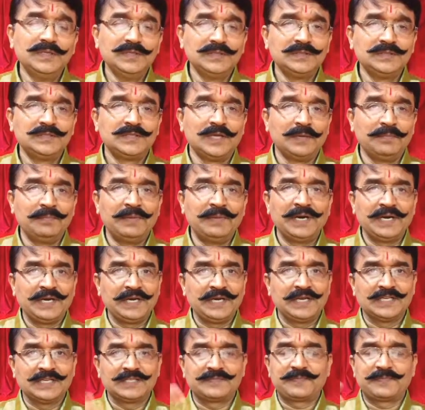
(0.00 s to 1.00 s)
Somebody
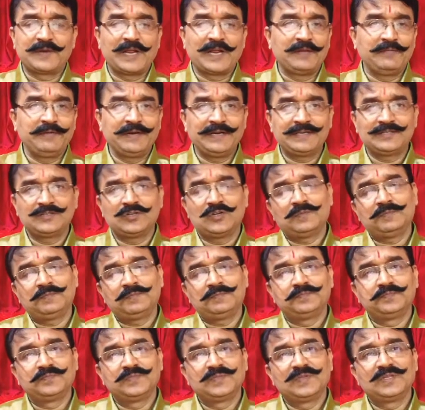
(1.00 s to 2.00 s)
does private job,
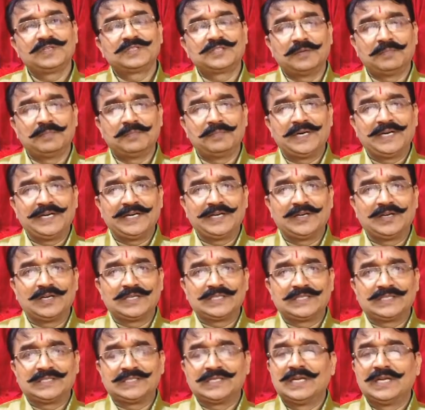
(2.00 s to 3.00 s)
somebody
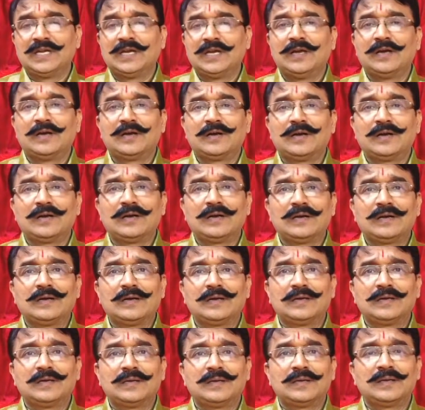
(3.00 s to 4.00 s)
does
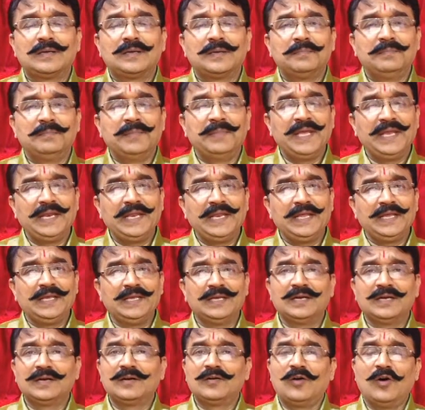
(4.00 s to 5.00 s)

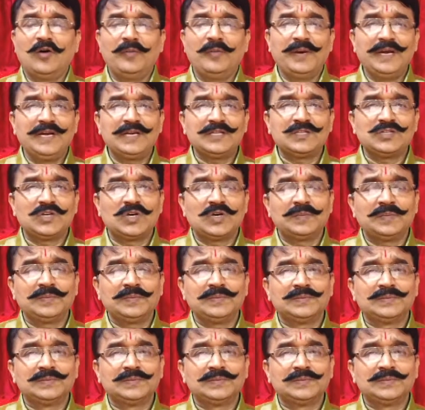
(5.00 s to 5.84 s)
many government job,